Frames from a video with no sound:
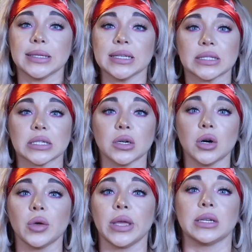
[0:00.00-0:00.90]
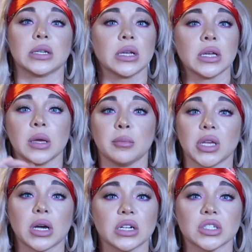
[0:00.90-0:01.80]
get to going.
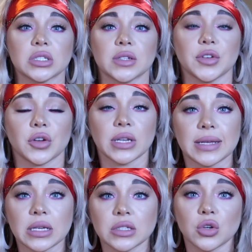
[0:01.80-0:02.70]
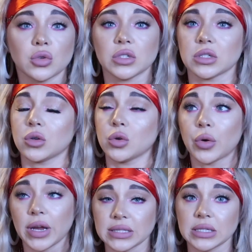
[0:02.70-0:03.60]
Be cautious of your knee. Don't just go
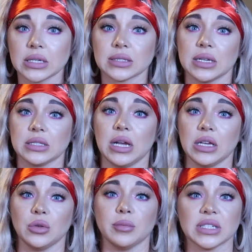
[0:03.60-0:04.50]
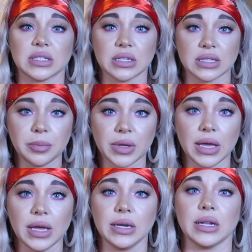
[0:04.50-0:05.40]
crazy, because that's how you mess things up
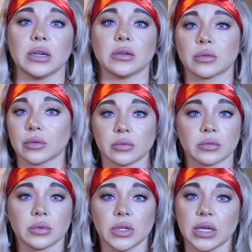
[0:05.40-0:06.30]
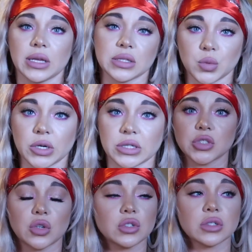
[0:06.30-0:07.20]
again and it gets worse.
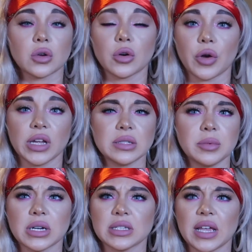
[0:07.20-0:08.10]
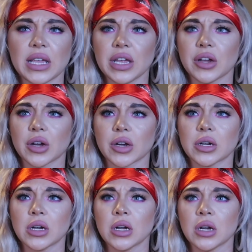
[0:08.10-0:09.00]
Don't just go crazy, because I
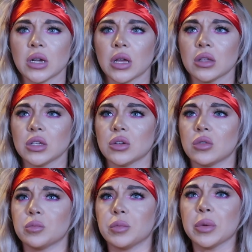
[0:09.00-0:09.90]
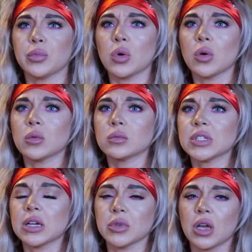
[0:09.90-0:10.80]
hear, you know, people
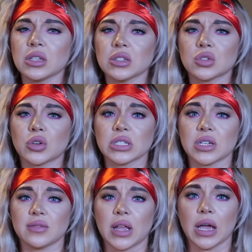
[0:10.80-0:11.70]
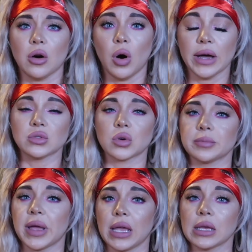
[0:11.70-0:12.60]
tell me all these stories of like, oh, I
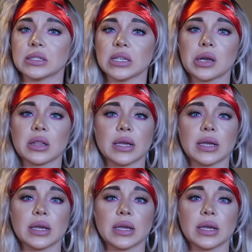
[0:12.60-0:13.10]
tore my ACL